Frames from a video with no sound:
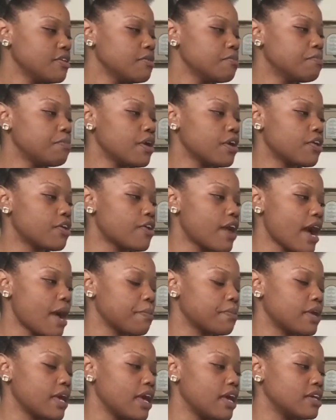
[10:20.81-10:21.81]
But
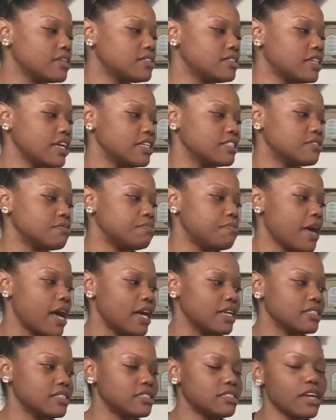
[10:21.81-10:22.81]
crab cakes taste
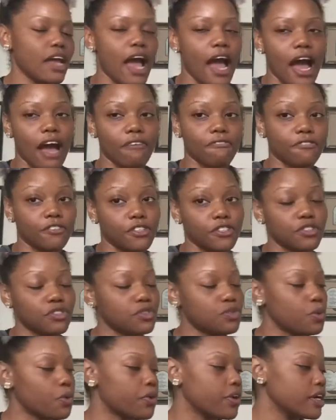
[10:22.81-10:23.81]
best after
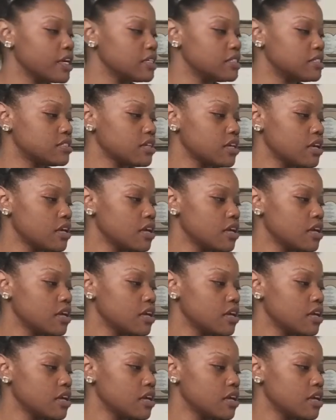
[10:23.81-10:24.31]
stories.